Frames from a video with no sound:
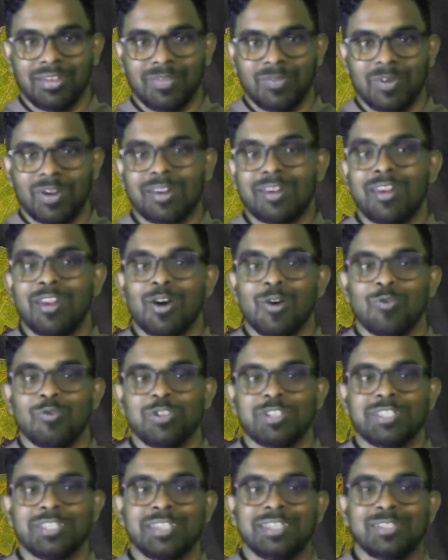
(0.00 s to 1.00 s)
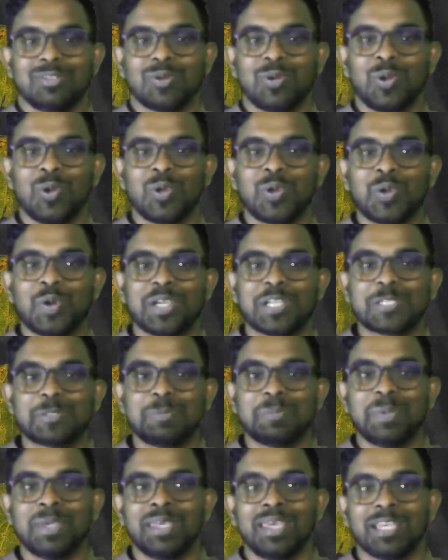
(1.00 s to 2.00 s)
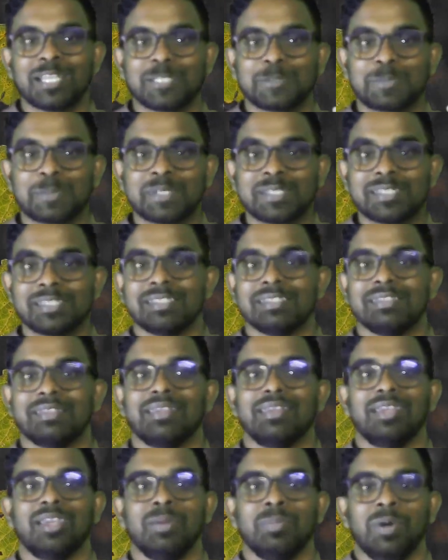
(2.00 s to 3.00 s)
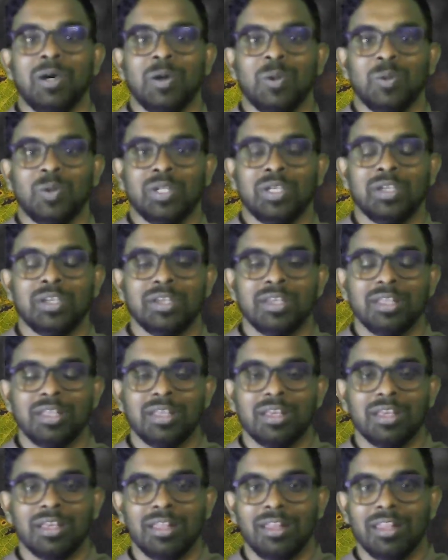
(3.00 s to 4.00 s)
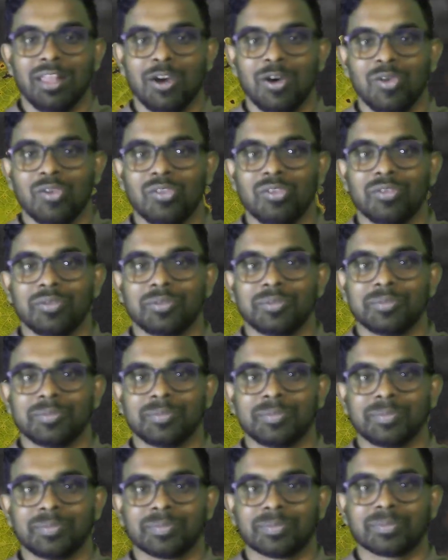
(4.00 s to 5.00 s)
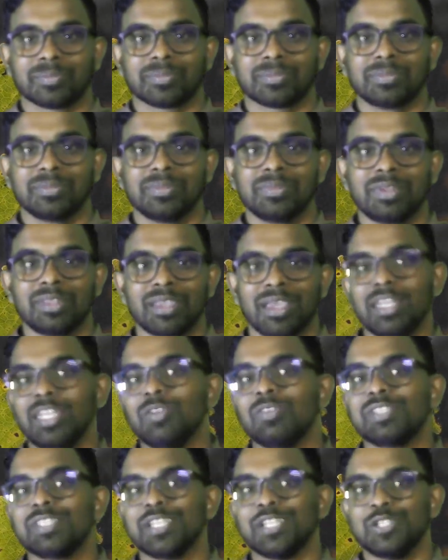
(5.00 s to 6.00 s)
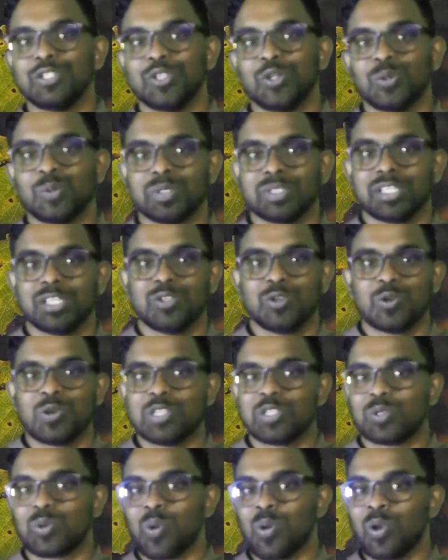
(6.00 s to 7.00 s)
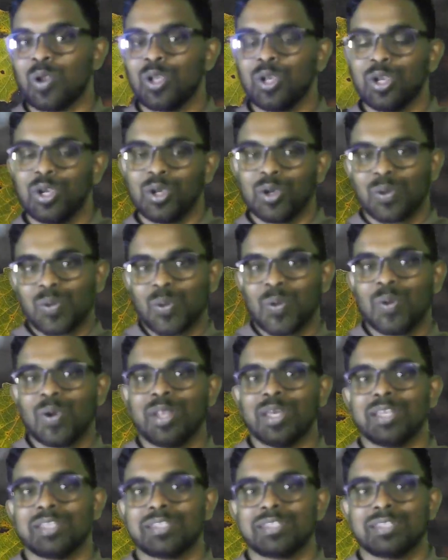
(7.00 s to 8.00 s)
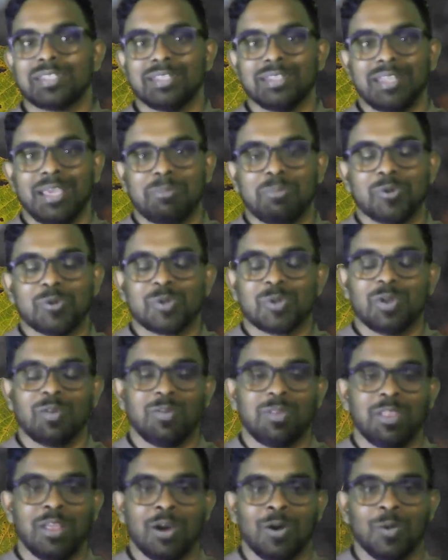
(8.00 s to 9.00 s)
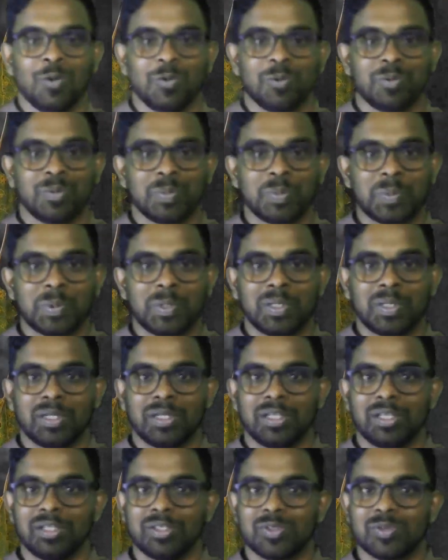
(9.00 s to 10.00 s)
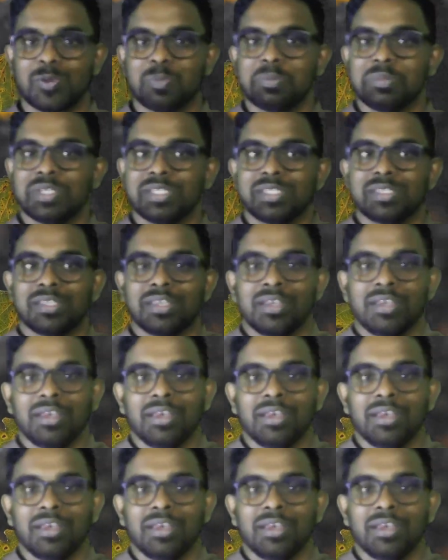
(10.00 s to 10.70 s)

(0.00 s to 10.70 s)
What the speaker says: What love is, he is going on expressing about love. And even St. John is called as the apostle of love. So much